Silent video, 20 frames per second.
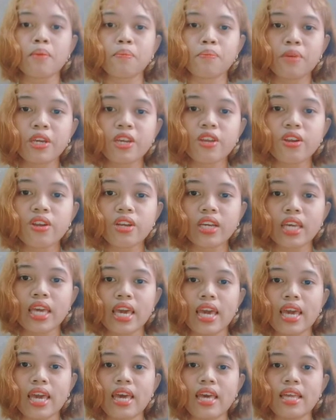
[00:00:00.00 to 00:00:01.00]
bigger
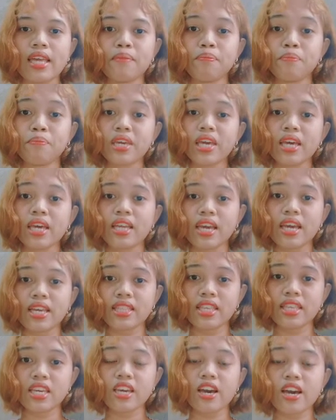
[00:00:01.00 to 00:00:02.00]
can be an
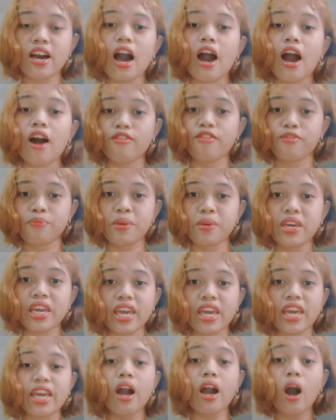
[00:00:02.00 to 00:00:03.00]
idea of
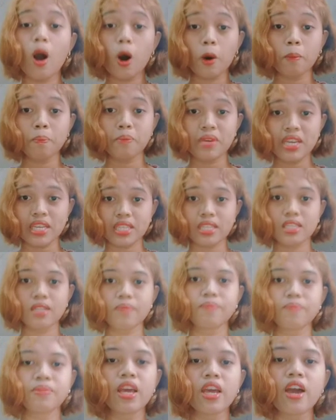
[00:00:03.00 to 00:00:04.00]
being obese,
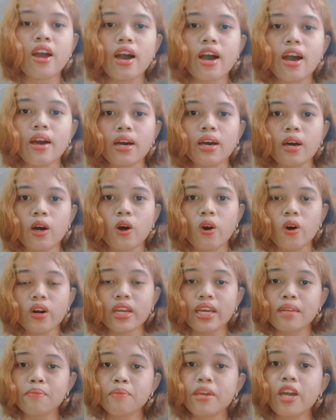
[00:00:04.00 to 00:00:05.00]
or
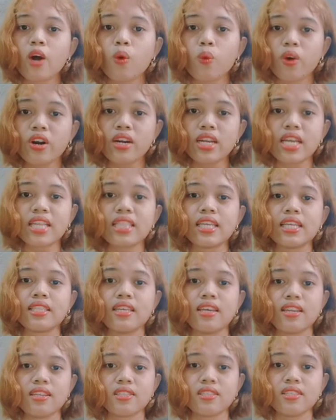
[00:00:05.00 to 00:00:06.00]
can be a warning
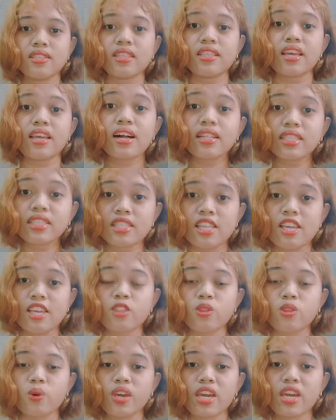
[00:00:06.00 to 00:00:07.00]
that it is not healthy
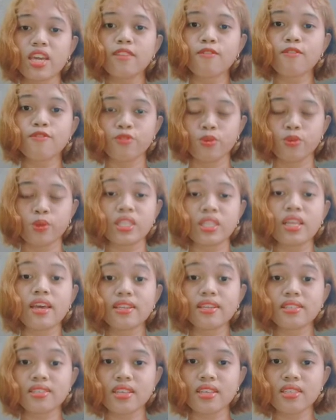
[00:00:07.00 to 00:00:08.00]
to eat food
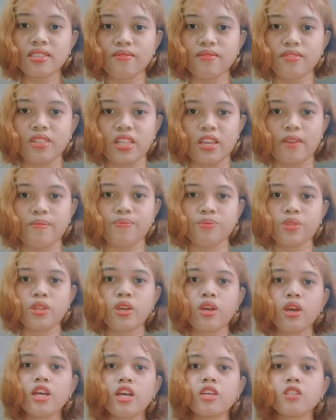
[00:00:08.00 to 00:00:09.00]
excessively.
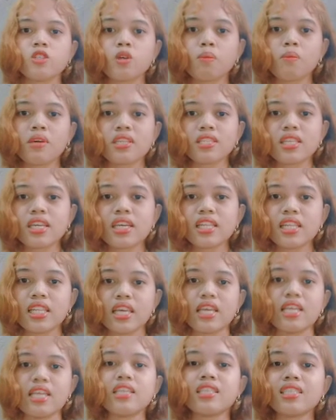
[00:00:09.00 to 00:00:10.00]
So
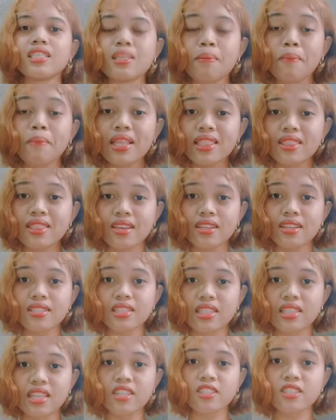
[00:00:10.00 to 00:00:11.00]
basically, semantics
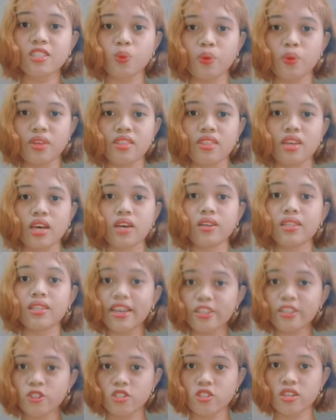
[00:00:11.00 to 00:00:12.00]
deals with the
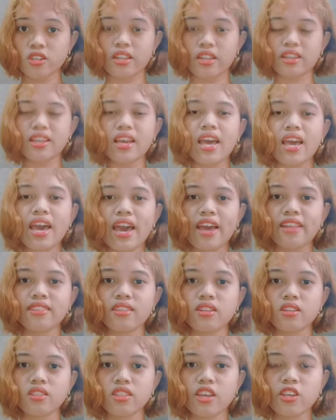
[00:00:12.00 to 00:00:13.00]
connection and
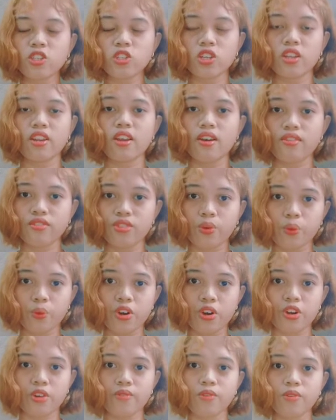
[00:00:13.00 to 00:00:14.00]
denotation of the
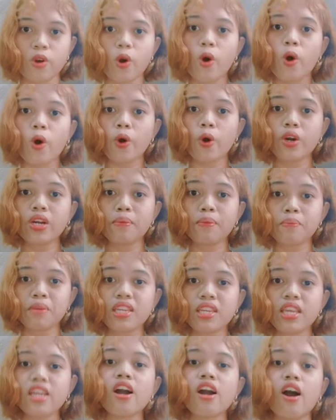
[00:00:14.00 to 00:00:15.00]
word, or the
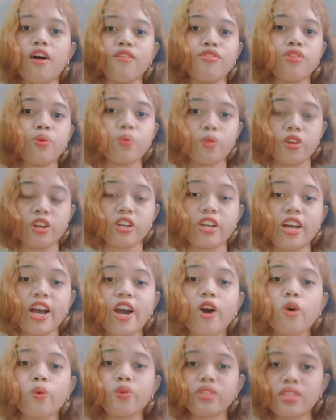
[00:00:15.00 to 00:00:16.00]
meaning of the word
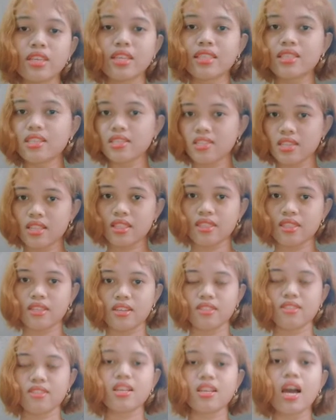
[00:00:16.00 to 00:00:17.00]
within the
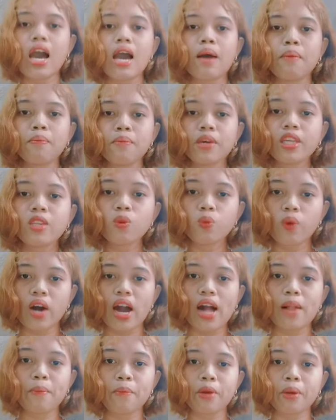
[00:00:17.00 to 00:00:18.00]
sentence.
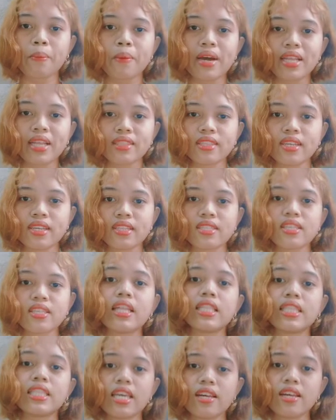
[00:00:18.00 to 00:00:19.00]
Meanwhile, pragmatics
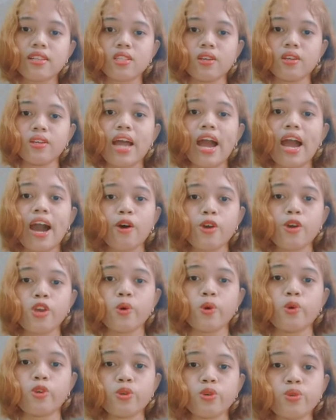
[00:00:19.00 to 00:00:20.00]
deals on how
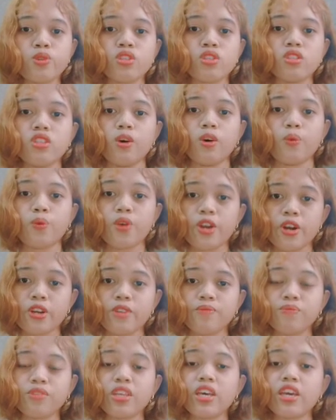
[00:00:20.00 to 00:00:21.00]
you use the
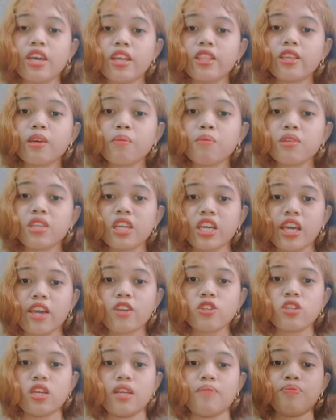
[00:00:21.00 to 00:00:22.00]
word in
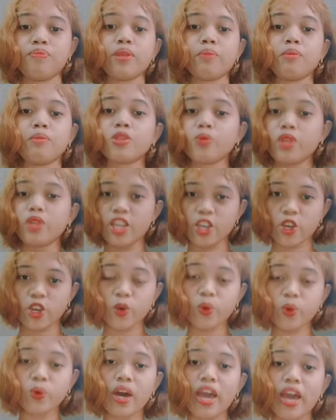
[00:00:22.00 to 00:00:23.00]
communication between
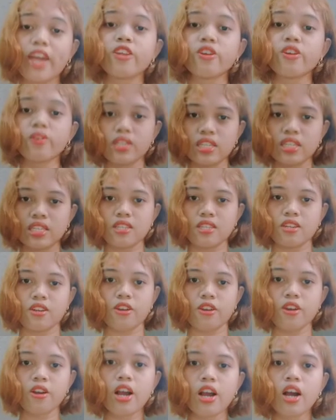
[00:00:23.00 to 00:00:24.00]
you and your
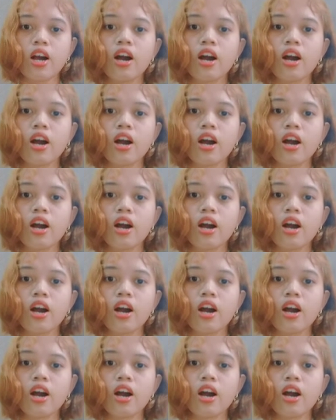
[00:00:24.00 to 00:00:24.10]
listener.